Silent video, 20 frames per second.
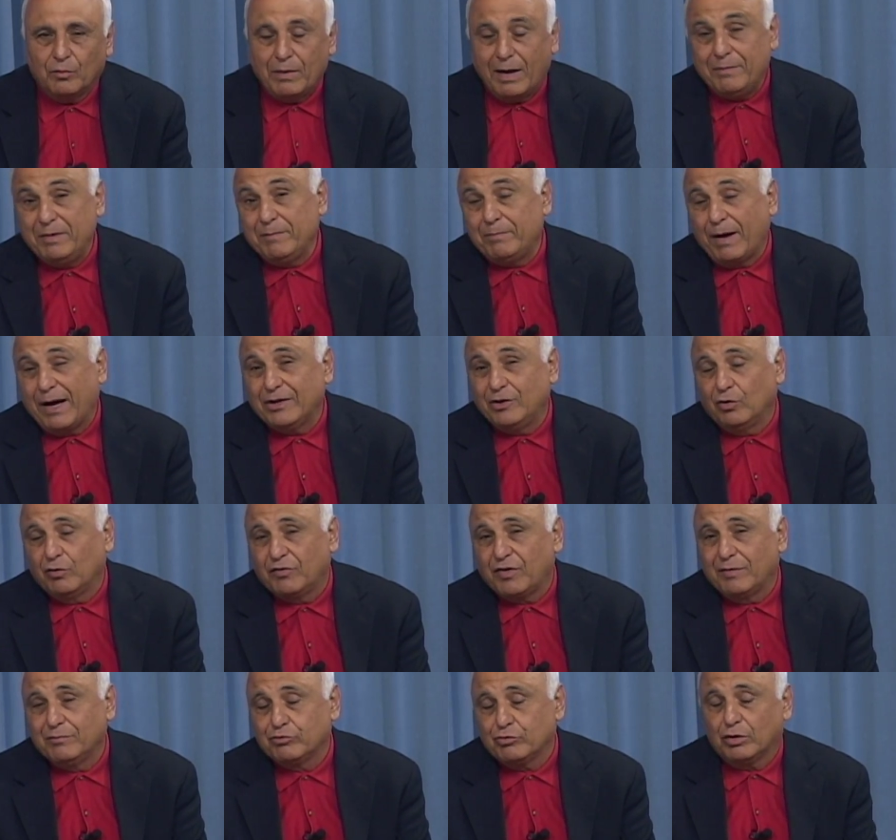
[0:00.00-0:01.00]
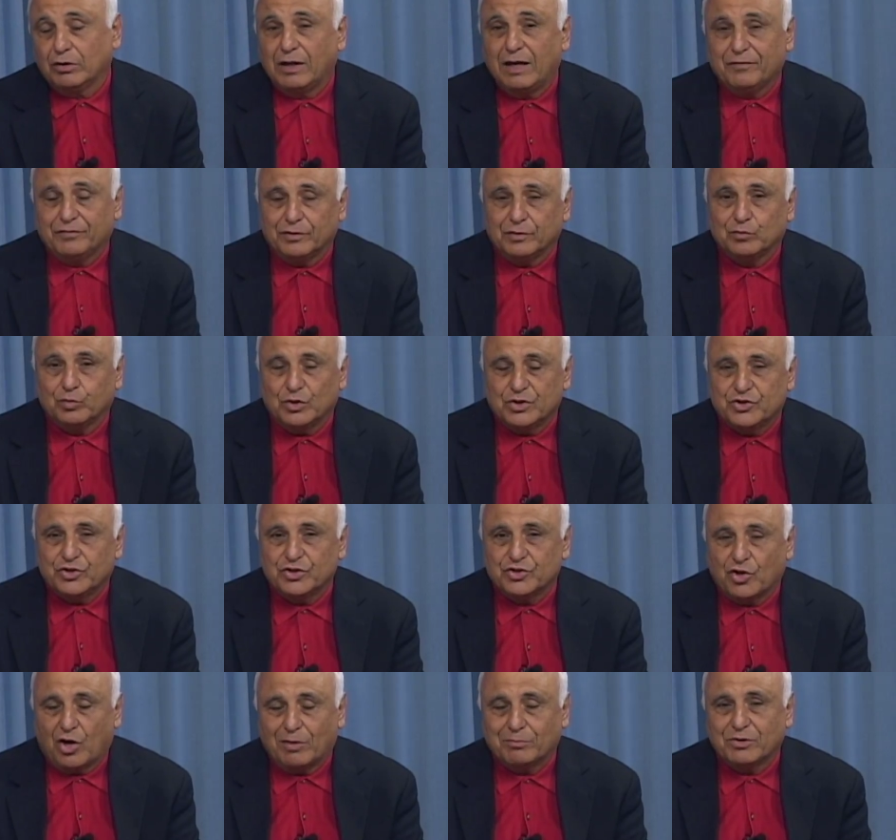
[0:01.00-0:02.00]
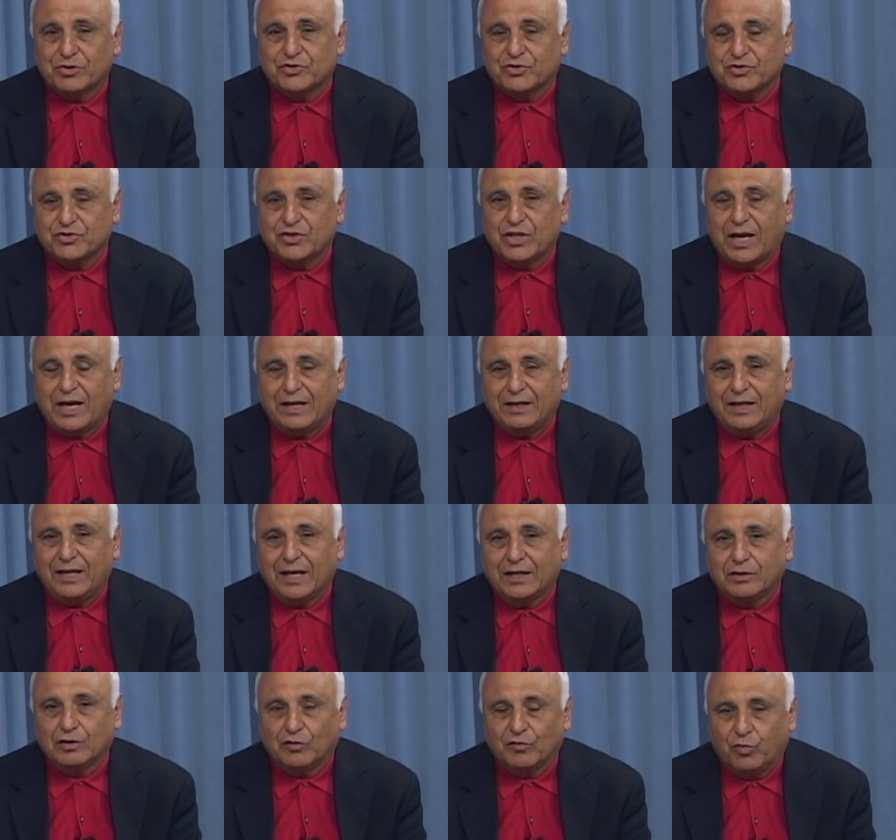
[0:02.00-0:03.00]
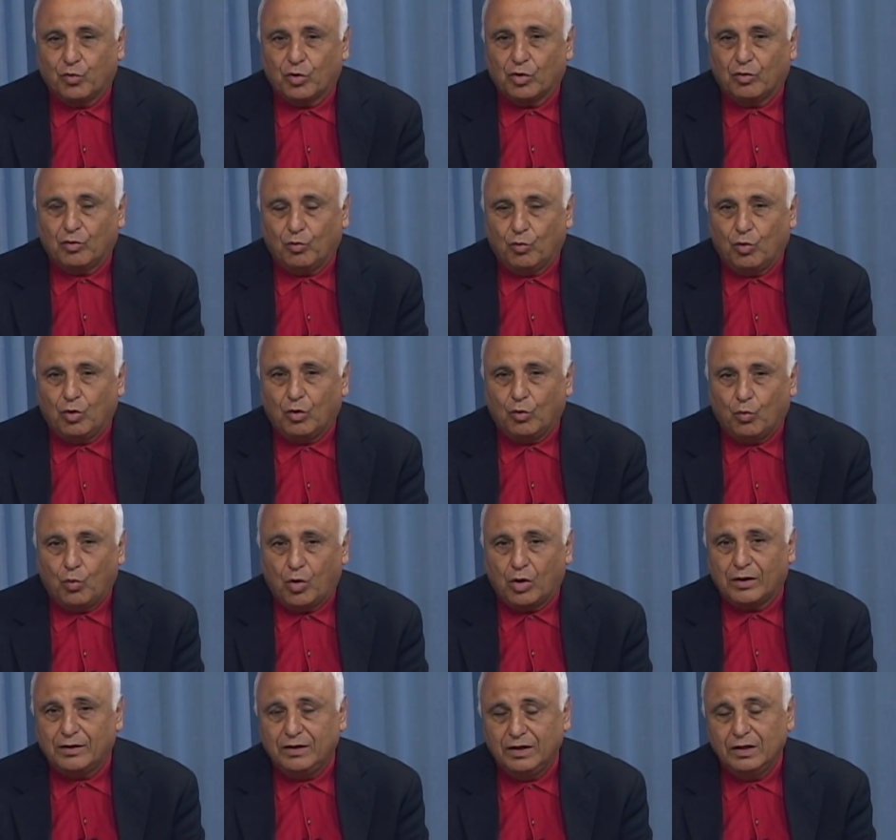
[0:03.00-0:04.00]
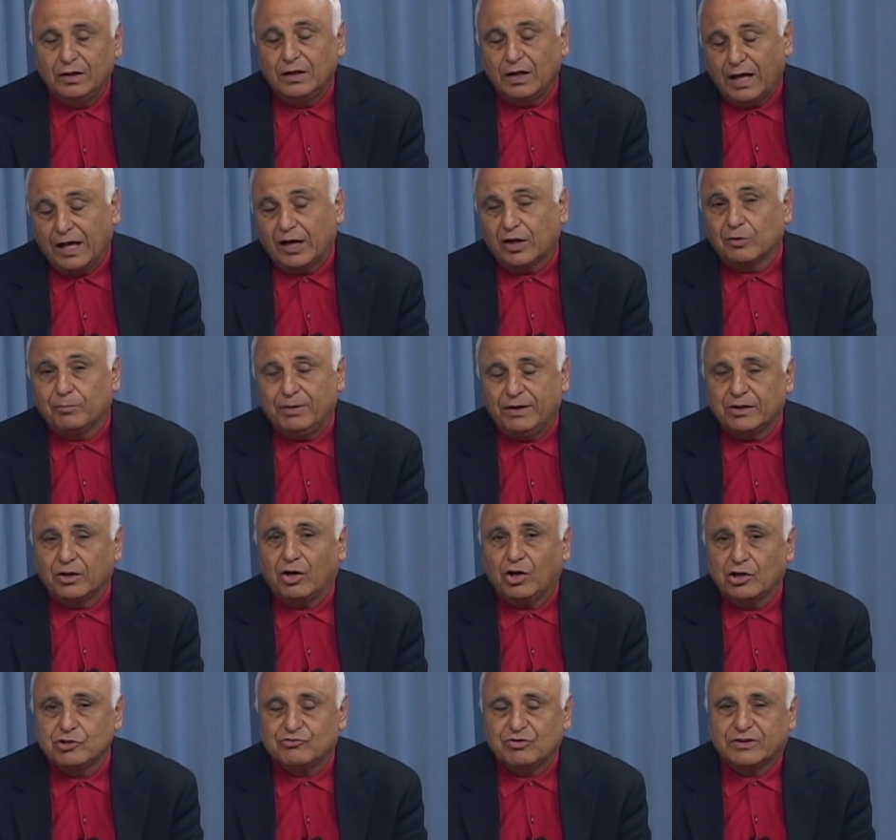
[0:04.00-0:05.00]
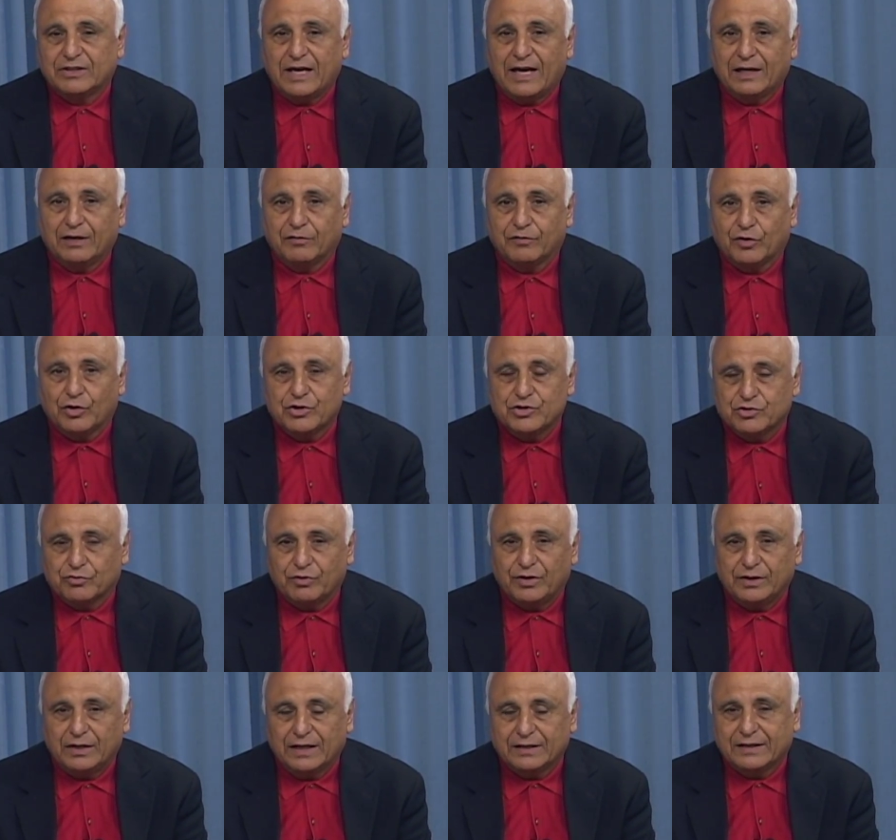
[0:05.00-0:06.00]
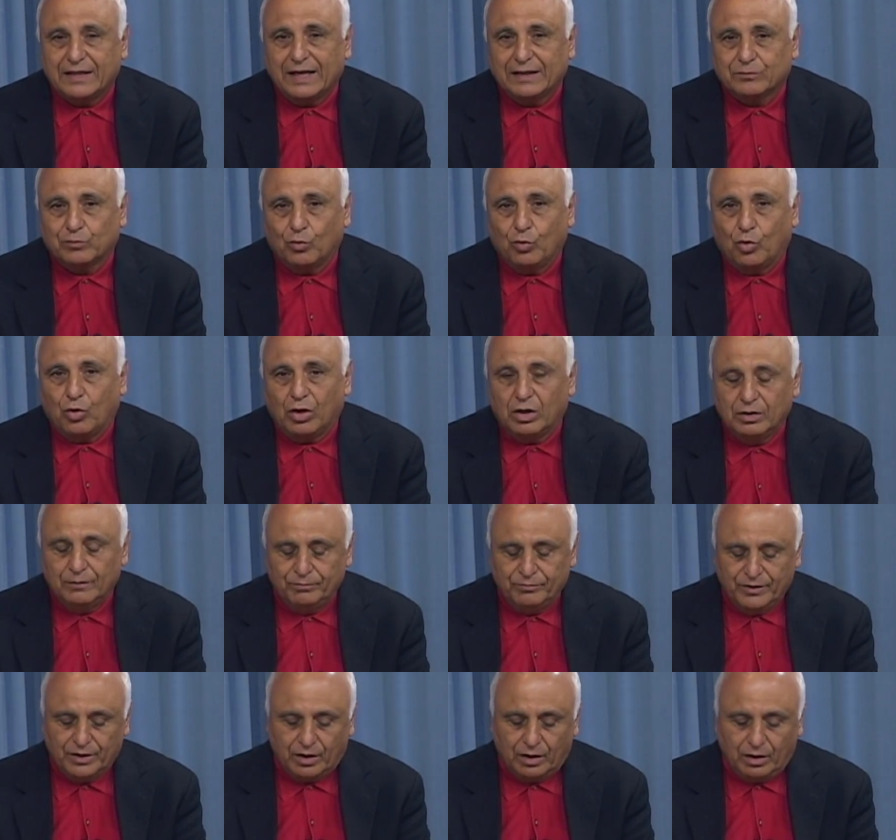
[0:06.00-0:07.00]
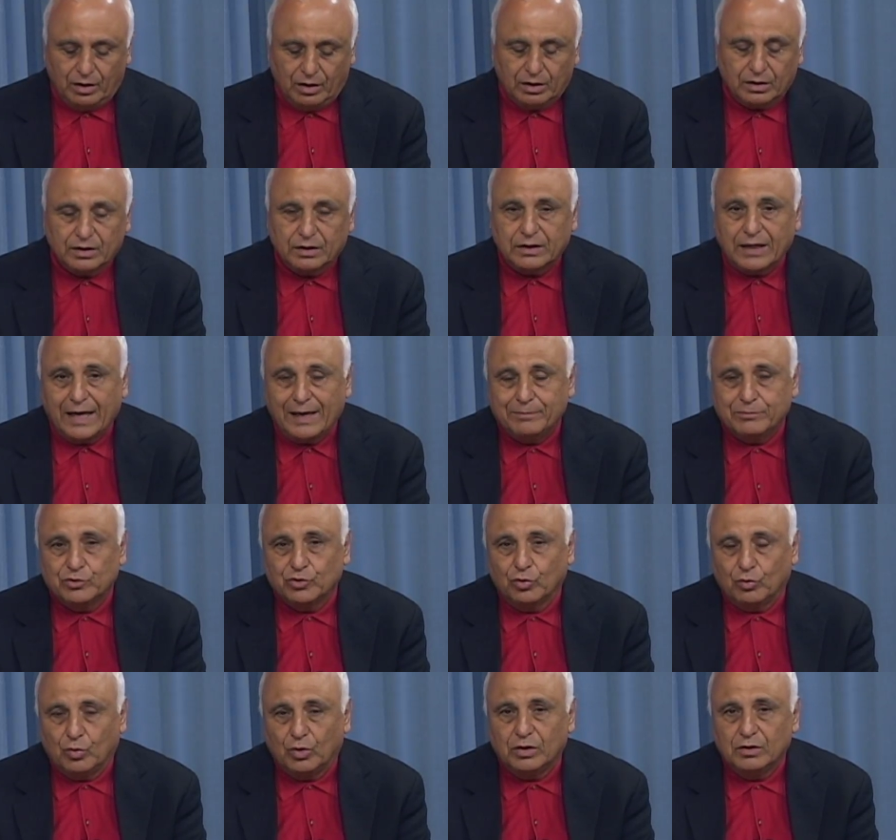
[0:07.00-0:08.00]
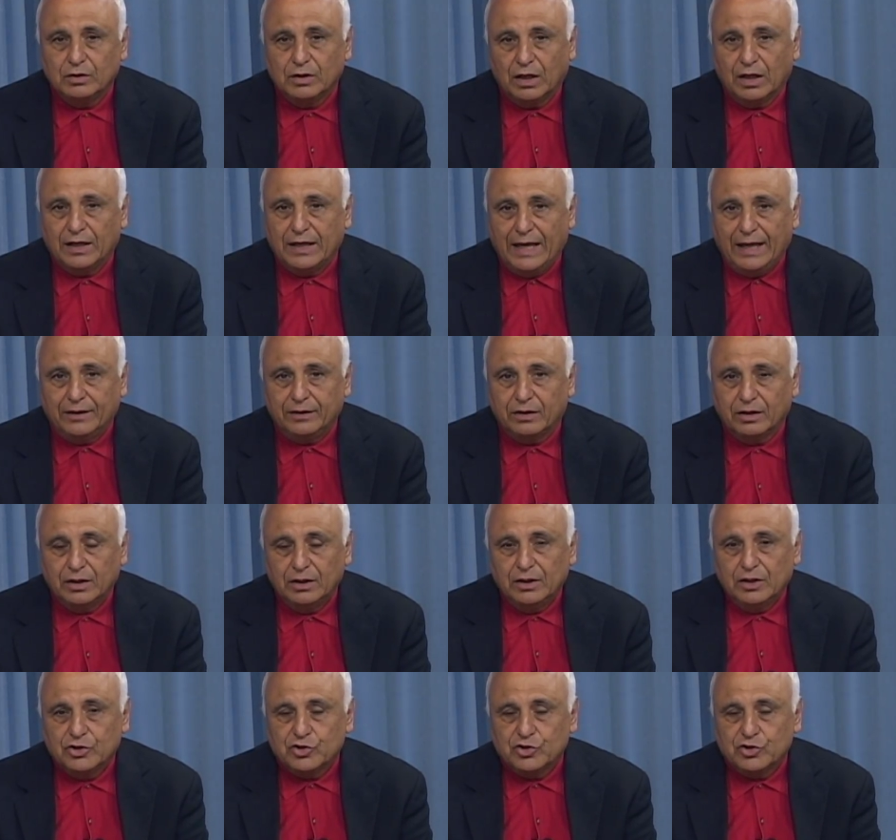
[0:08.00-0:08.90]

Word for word: maybe by November 11th, which is Armistice Day, the end of World War I, and it'll be the 100th anniversary that that war came to an end.